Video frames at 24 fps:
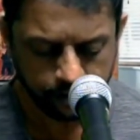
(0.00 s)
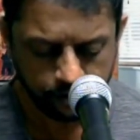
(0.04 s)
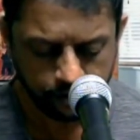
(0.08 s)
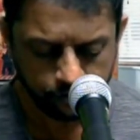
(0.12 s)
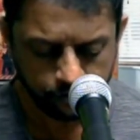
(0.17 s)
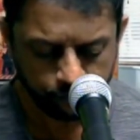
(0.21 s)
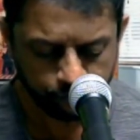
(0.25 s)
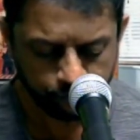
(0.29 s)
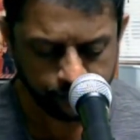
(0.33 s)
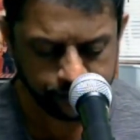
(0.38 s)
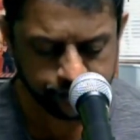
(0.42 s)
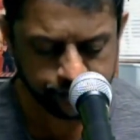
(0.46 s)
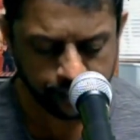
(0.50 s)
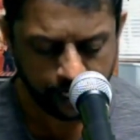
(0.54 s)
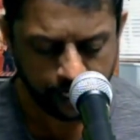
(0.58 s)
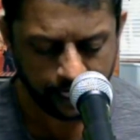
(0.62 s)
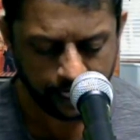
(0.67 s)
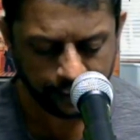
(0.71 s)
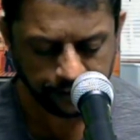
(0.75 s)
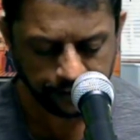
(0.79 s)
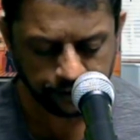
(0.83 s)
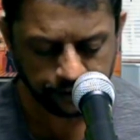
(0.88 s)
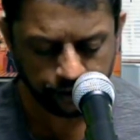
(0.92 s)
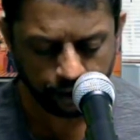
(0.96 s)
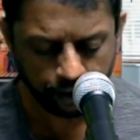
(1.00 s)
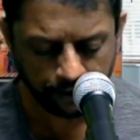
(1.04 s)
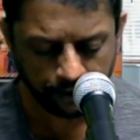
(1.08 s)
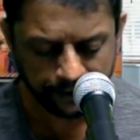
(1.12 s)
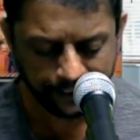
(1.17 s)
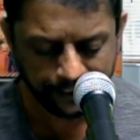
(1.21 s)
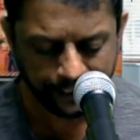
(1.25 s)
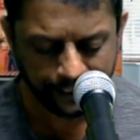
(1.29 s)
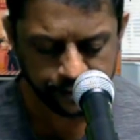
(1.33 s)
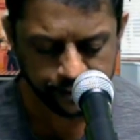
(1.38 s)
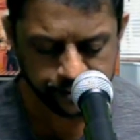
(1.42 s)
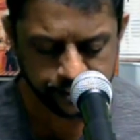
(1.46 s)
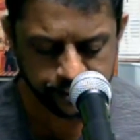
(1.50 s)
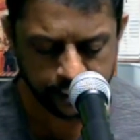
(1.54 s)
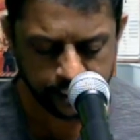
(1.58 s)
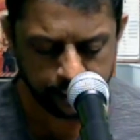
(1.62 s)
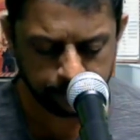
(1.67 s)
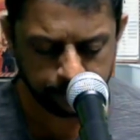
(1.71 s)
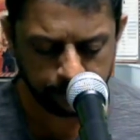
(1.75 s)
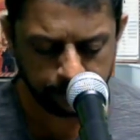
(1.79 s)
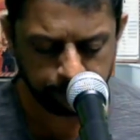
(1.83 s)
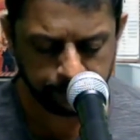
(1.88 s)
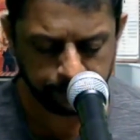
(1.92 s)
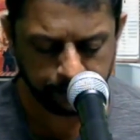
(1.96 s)
which untaught and
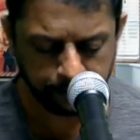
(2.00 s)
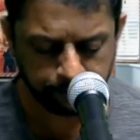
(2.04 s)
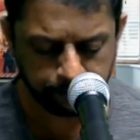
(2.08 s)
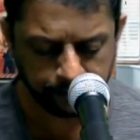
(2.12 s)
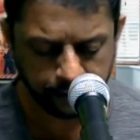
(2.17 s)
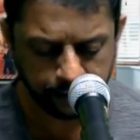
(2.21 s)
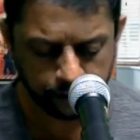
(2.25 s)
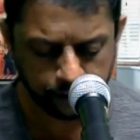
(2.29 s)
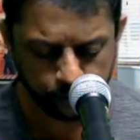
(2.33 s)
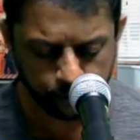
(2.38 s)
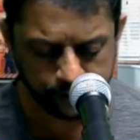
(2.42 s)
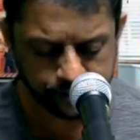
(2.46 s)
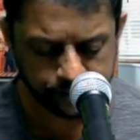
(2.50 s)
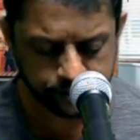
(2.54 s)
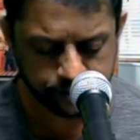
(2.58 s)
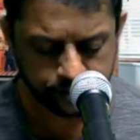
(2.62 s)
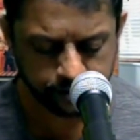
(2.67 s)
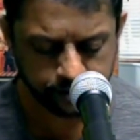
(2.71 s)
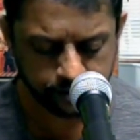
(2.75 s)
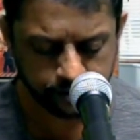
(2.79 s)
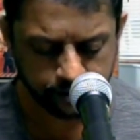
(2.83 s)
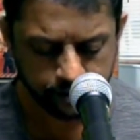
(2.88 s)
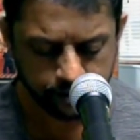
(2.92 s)
unstable people twist